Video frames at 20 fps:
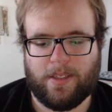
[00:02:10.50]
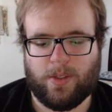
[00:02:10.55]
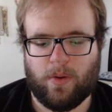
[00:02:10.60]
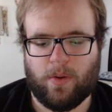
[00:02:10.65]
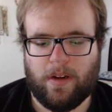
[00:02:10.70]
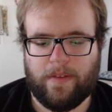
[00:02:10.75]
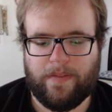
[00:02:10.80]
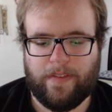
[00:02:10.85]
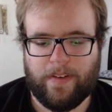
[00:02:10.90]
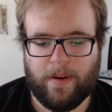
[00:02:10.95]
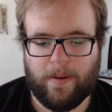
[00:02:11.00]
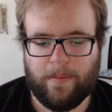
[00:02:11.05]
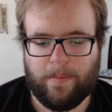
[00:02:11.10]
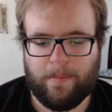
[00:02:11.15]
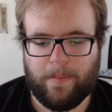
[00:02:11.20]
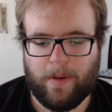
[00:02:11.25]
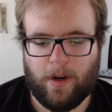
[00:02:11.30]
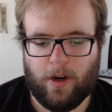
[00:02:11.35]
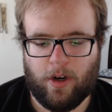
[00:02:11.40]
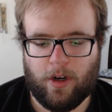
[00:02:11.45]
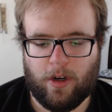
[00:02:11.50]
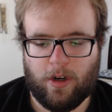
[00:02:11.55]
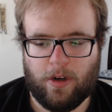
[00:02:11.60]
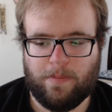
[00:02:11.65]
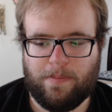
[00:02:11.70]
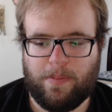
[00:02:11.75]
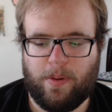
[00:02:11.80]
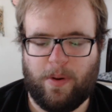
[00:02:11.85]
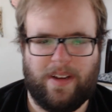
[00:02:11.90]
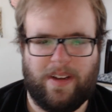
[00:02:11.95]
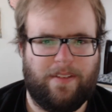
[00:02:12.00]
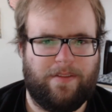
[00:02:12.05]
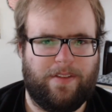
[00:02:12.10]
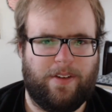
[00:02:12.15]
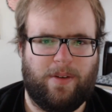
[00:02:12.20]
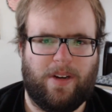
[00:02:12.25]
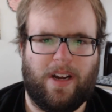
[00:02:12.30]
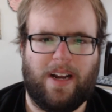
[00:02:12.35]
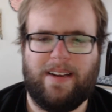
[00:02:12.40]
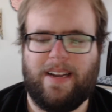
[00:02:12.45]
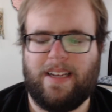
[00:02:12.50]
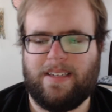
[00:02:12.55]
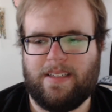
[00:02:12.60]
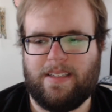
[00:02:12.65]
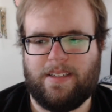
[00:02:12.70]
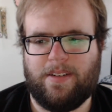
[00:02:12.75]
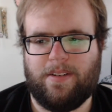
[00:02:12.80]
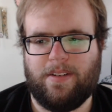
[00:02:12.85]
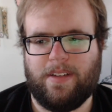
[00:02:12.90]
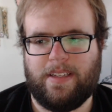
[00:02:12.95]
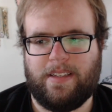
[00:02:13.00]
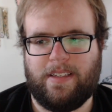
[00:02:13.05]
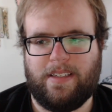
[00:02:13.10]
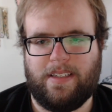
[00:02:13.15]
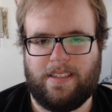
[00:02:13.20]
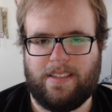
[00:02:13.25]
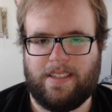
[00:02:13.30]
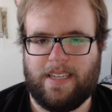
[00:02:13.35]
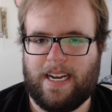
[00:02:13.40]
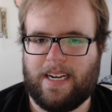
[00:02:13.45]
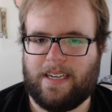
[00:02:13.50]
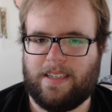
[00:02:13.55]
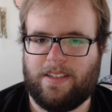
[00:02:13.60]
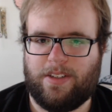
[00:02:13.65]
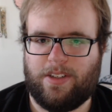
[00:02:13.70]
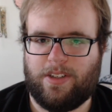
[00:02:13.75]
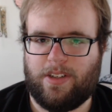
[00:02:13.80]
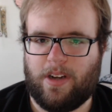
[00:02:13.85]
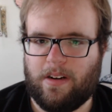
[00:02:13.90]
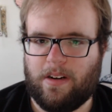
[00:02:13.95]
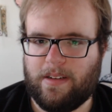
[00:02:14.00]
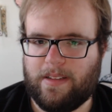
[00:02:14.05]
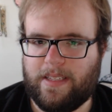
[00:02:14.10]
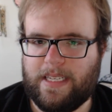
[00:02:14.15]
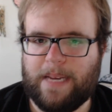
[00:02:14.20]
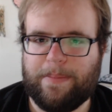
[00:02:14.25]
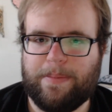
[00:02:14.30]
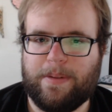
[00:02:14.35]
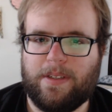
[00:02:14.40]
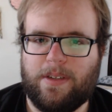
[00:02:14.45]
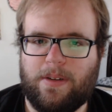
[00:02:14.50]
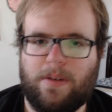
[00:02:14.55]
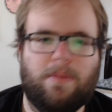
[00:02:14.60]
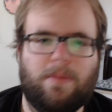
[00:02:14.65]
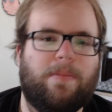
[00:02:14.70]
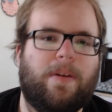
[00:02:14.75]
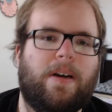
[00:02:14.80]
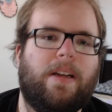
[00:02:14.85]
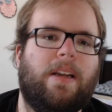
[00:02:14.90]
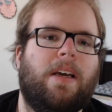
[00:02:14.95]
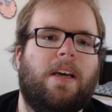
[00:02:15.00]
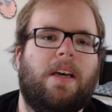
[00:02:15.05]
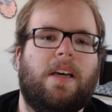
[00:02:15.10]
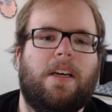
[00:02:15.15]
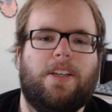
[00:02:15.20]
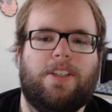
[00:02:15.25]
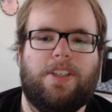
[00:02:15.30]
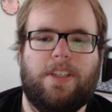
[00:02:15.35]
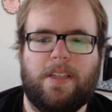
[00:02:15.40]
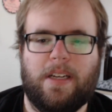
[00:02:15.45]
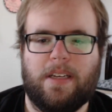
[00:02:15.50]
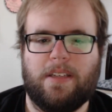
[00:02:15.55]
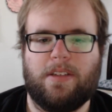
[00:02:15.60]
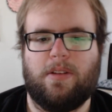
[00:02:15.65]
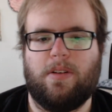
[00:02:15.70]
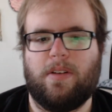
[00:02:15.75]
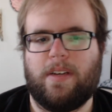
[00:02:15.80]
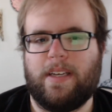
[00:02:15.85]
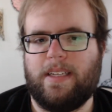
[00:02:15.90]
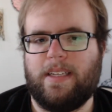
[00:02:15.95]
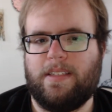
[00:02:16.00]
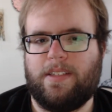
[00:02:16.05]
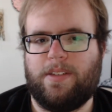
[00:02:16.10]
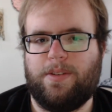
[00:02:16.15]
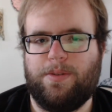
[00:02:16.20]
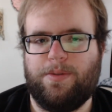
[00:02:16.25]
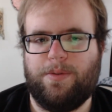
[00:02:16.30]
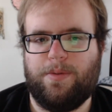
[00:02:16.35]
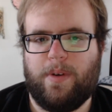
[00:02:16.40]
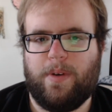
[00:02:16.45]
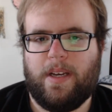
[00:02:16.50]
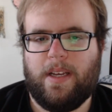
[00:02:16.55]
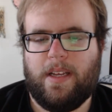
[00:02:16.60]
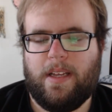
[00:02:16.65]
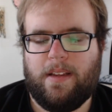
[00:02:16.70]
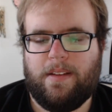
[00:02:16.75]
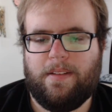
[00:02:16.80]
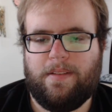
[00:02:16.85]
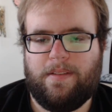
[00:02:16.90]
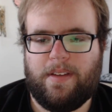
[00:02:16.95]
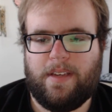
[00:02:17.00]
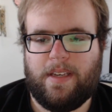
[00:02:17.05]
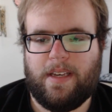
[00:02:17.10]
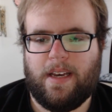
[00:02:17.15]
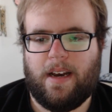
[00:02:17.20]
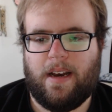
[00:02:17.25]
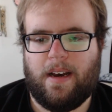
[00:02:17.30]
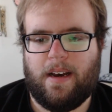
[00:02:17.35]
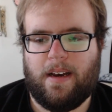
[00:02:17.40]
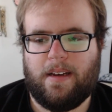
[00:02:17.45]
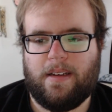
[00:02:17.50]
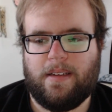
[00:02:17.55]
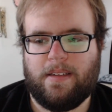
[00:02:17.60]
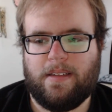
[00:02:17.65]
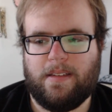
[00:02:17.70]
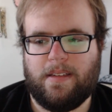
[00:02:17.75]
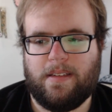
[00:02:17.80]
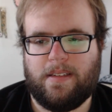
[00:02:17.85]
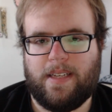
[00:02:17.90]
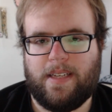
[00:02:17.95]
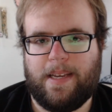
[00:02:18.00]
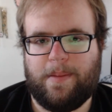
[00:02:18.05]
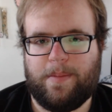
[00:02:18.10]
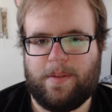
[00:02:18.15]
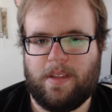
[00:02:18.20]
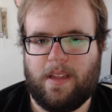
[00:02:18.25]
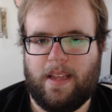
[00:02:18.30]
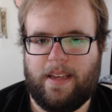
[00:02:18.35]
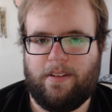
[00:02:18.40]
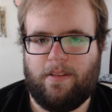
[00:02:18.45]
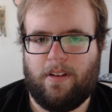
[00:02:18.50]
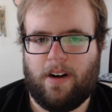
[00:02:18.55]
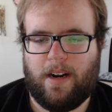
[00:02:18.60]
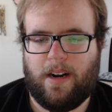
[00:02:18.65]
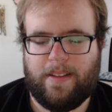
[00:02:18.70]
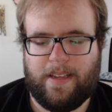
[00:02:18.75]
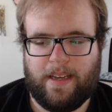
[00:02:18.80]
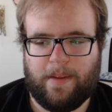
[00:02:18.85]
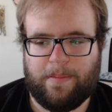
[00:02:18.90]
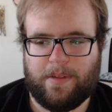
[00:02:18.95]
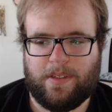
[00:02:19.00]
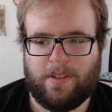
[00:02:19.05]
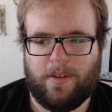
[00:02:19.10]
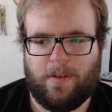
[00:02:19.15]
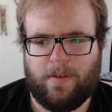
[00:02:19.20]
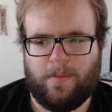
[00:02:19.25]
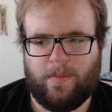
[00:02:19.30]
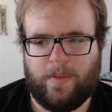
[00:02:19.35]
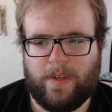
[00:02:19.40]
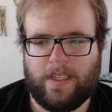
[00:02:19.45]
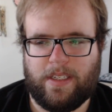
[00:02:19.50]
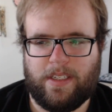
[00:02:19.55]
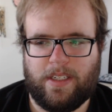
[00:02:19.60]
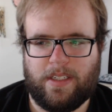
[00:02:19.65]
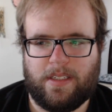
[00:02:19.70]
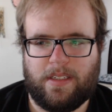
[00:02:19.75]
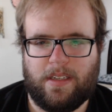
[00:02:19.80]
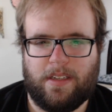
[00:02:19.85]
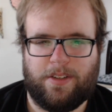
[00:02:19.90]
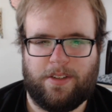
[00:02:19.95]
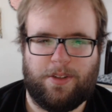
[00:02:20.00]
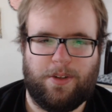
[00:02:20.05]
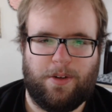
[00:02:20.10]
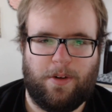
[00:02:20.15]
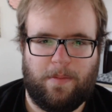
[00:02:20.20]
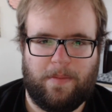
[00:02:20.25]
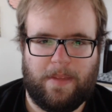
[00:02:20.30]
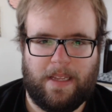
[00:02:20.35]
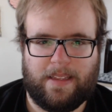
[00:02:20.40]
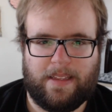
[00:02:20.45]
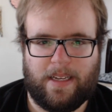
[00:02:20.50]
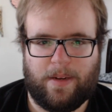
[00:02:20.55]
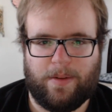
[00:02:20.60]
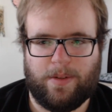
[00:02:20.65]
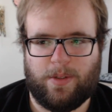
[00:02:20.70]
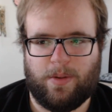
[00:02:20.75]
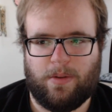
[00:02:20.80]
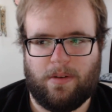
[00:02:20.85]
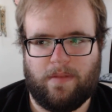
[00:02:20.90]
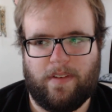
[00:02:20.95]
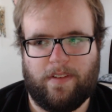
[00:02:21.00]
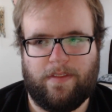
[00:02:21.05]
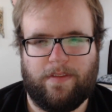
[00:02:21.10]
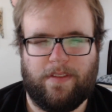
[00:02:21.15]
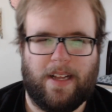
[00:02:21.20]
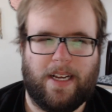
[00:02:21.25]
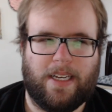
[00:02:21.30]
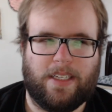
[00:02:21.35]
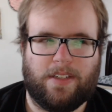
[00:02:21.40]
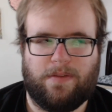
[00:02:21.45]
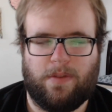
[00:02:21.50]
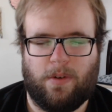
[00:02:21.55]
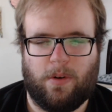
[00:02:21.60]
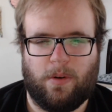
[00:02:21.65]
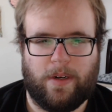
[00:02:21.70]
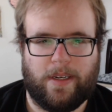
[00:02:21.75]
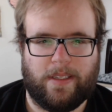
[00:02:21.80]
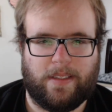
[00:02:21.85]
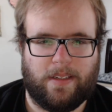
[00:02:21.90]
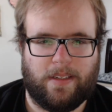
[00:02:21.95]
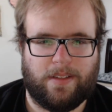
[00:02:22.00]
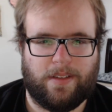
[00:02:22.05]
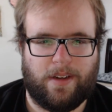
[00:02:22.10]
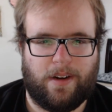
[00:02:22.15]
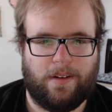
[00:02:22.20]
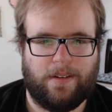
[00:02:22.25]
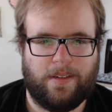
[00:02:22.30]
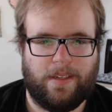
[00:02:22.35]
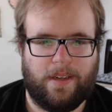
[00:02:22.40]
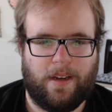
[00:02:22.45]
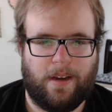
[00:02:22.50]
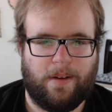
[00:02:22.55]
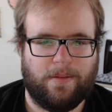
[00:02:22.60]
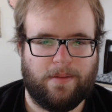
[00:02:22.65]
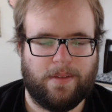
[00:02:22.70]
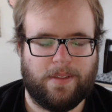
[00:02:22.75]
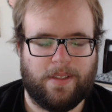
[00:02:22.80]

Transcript: sort of from her point of view. Not necessarily at the exact start of the episode, but she does look into the tapes later on in the episode, and we can just assume that that was sort of a flash forward at the start, you know?